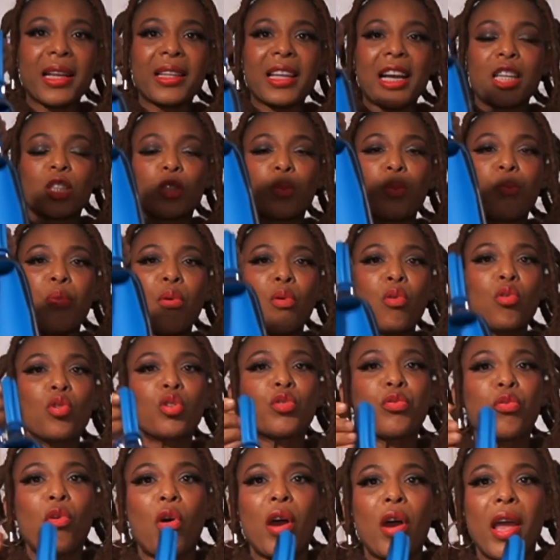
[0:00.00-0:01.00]
that poses
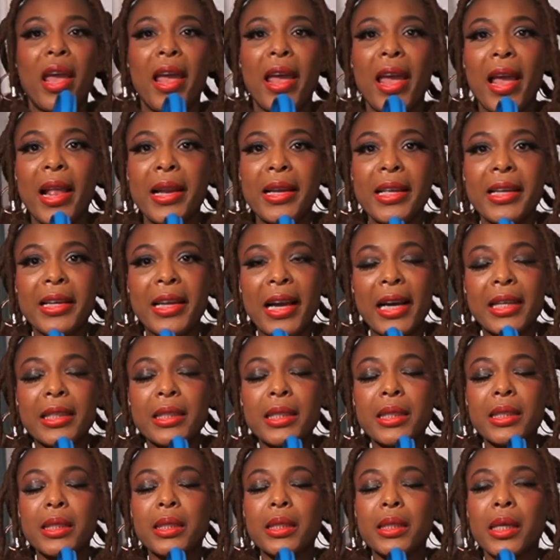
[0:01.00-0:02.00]
for
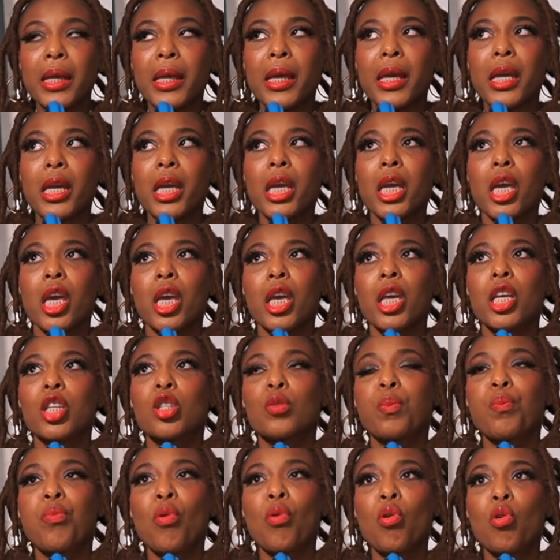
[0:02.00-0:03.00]
elegancy,
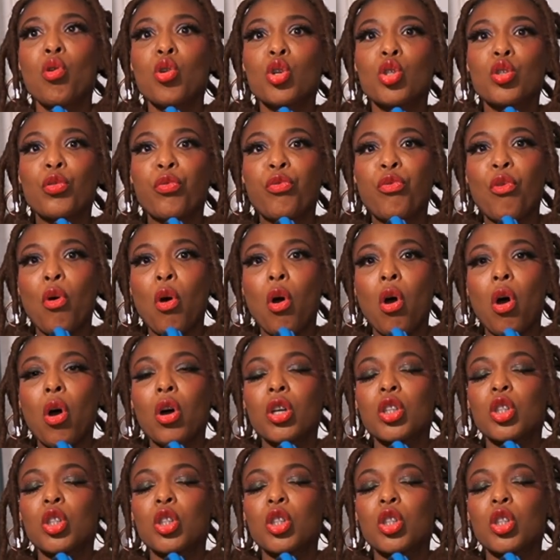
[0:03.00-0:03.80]
it poses for